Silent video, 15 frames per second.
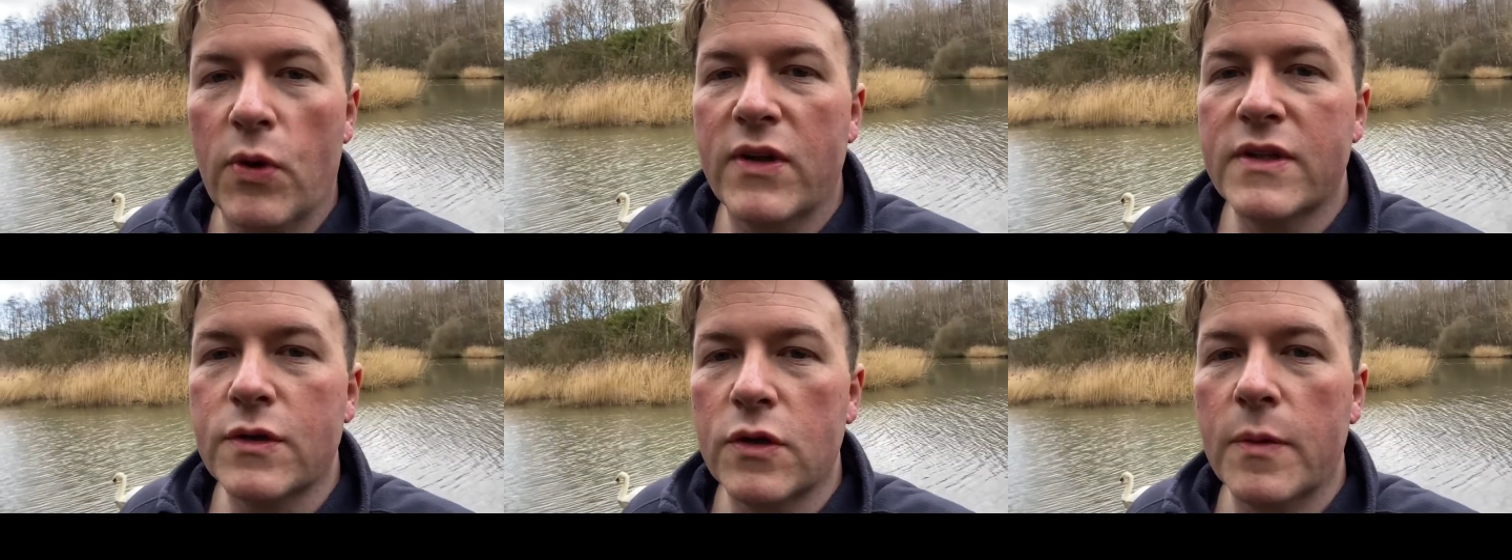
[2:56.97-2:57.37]

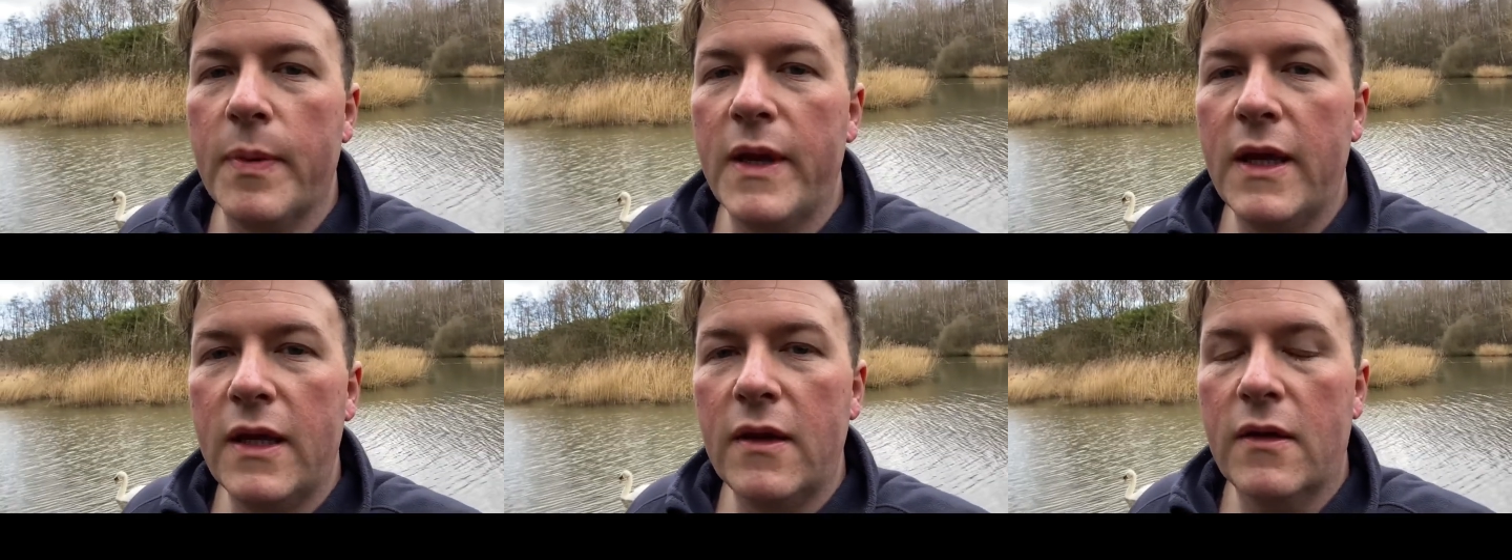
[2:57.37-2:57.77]
It's going to
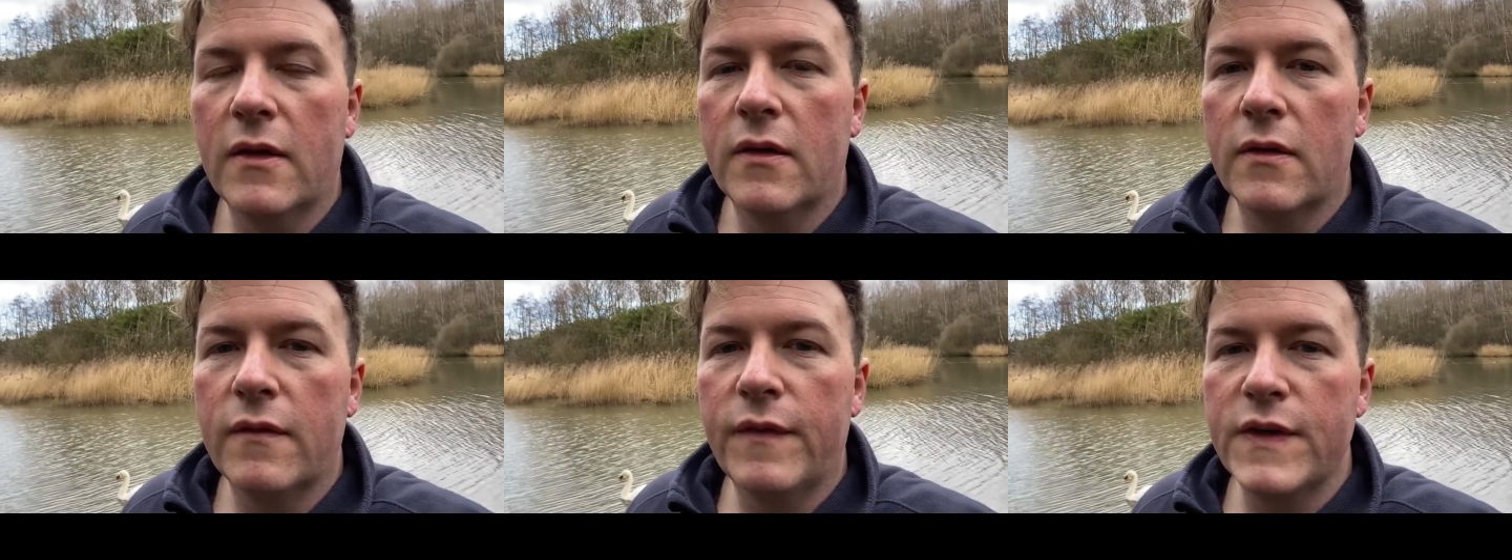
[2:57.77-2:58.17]
be
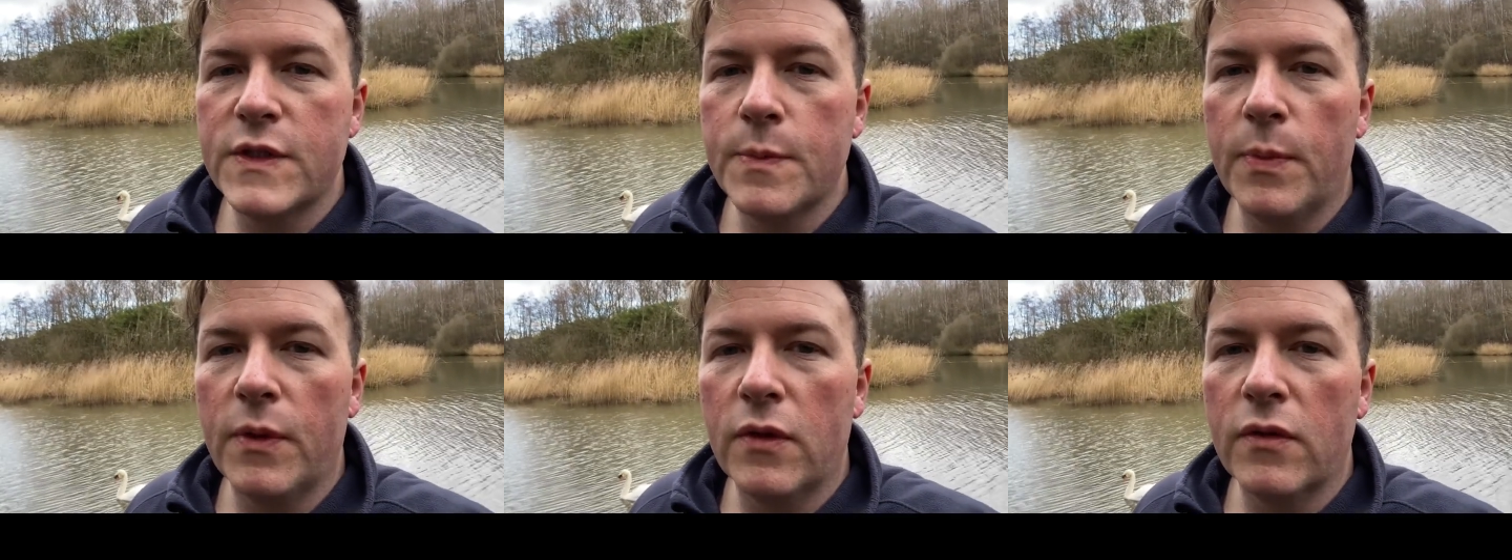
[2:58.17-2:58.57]

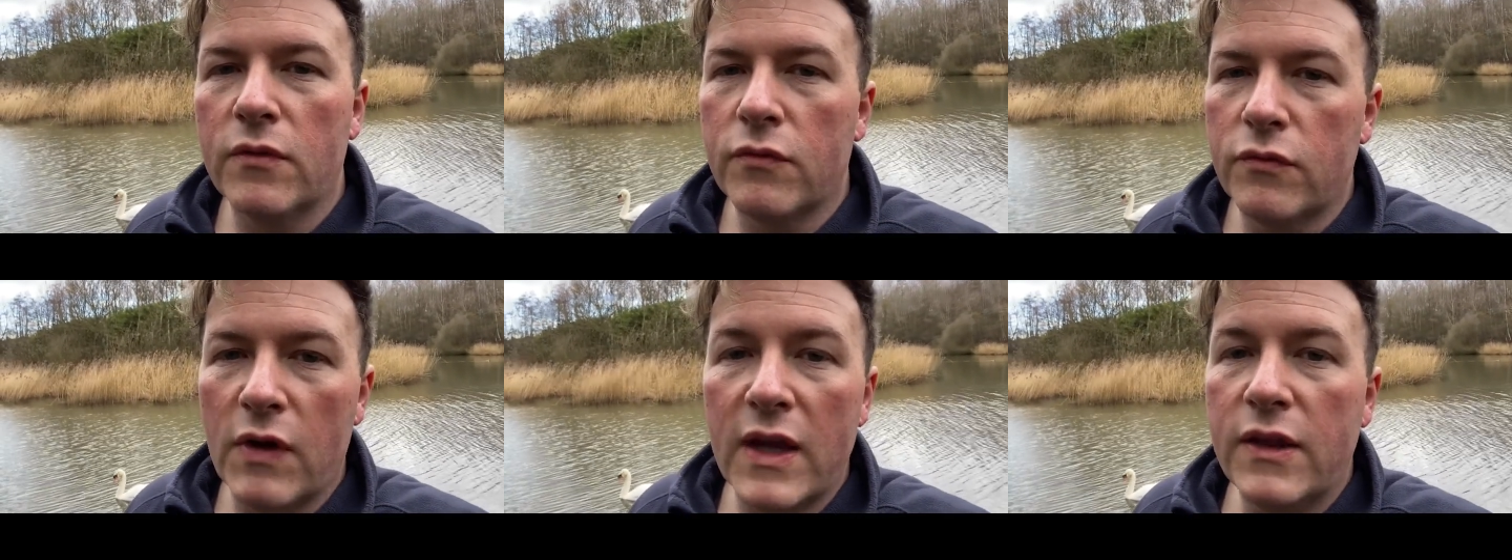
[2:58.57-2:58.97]
visible
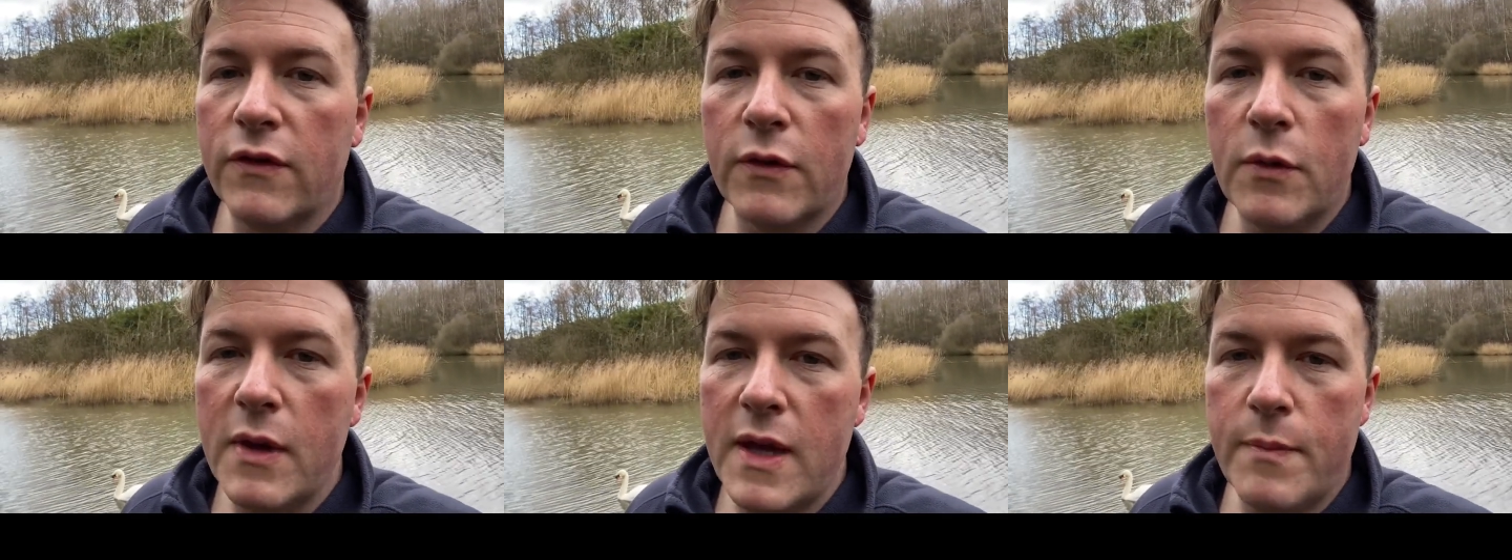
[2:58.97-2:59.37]
right
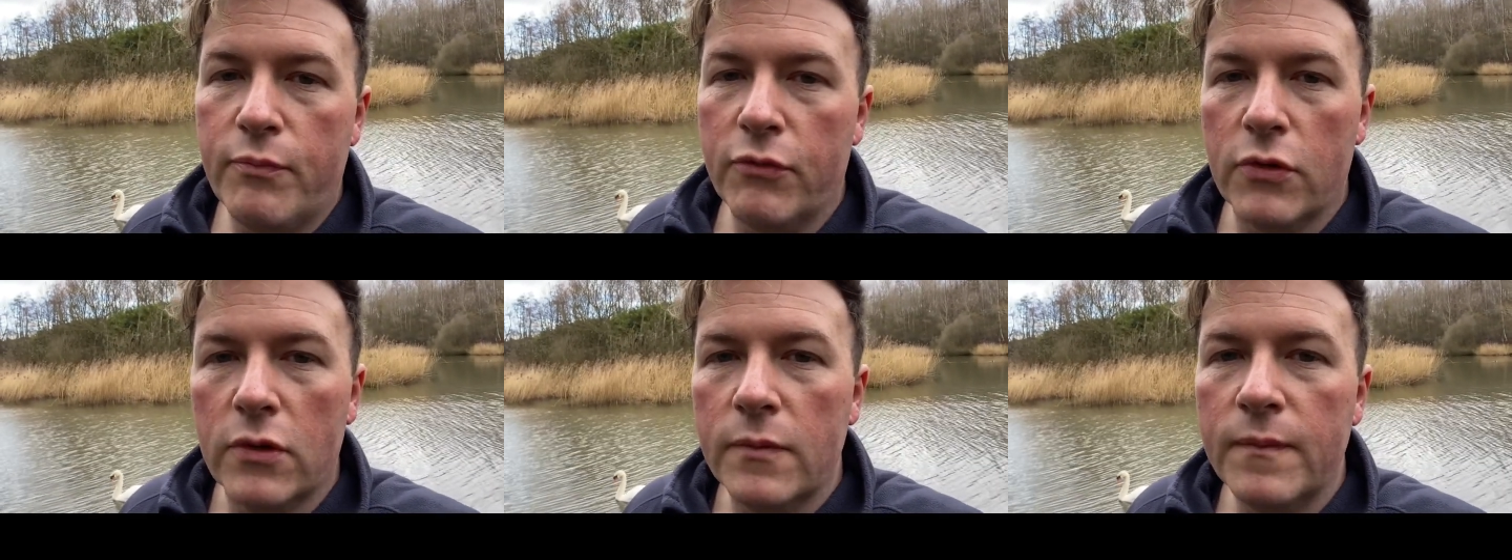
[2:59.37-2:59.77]
through
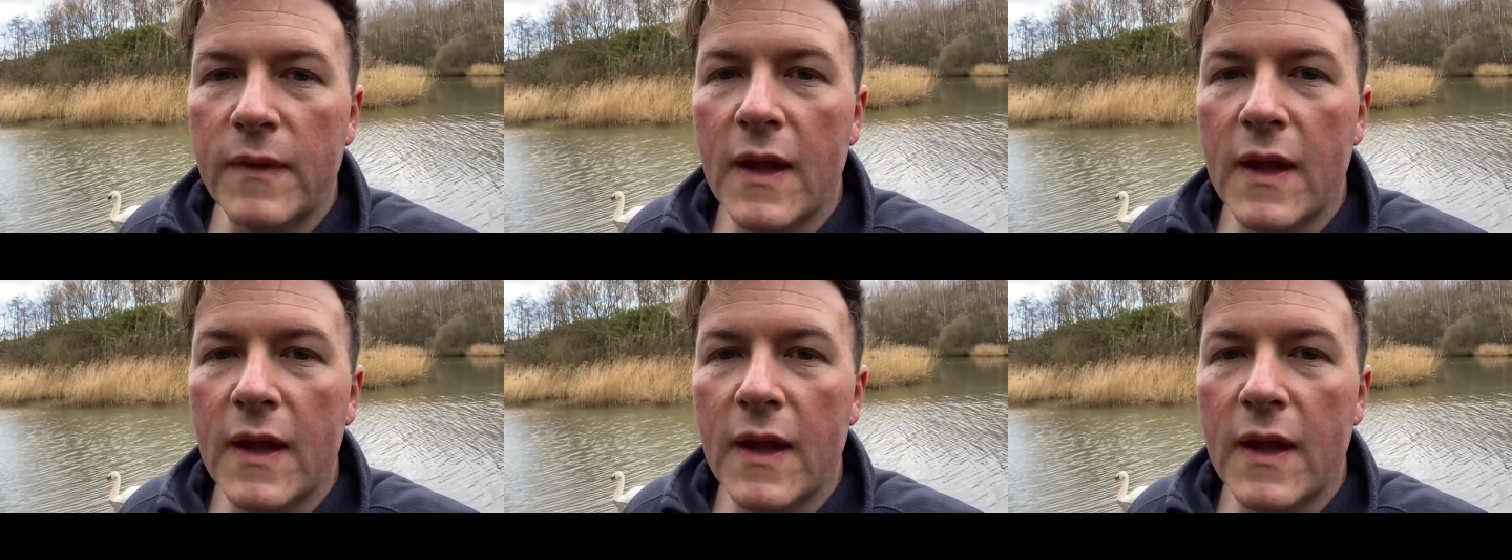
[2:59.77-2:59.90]
April,